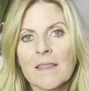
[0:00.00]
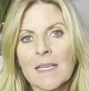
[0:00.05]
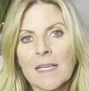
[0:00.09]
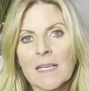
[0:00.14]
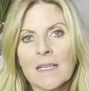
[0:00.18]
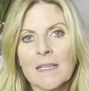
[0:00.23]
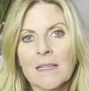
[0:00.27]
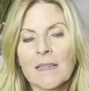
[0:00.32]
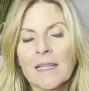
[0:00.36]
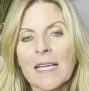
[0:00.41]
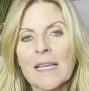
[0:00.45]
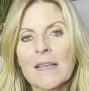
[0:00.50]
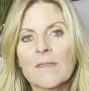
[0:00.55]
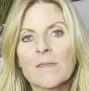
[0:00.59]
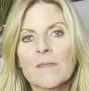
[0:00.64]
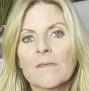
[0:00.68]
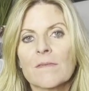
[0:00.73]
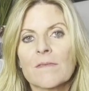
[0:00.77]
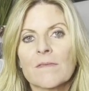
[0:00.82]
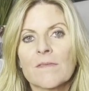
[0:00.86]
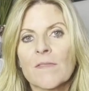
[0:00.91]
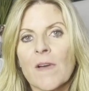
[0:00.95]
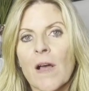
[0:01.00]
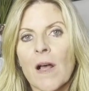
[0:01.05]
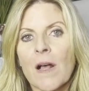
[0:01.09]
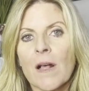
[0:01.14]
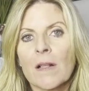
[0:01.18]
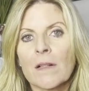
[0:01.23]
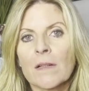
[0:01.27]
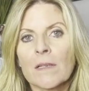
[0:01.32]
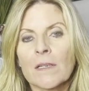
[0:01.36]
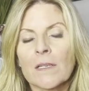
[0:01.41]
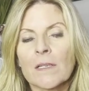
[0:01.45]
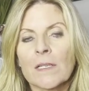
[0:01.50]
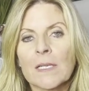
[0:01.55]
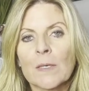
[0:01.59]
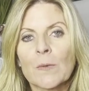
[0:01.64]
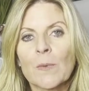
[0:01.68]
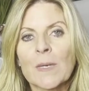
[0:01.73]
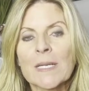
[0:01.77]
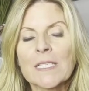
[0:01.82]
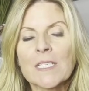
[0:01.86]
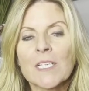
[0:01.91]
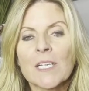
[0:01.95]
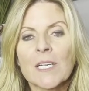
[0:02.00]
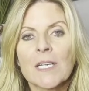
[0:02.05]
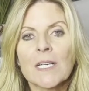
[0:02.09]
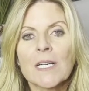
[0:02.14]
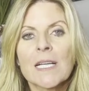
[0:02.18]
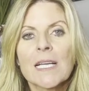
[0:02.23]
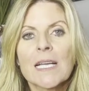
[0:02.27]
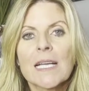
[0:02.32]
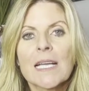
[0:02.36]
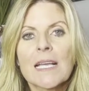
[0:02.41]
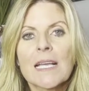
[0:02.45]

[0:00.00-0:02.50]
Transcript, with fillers: the late fall, early winter,